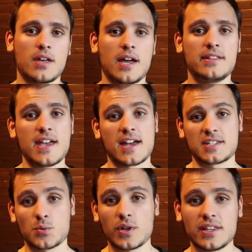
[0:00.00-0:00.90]
And
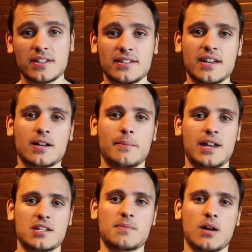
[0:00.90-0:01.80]
yes, we did take a
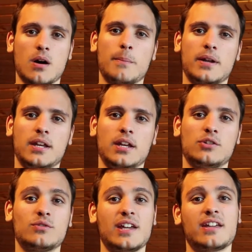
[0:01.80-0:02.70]
management company
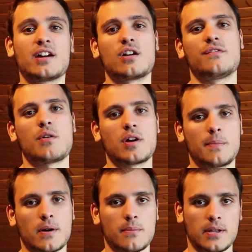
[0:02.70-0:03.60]
to take care of our
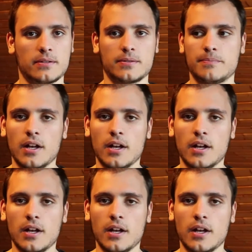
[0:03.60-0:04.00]
apartment.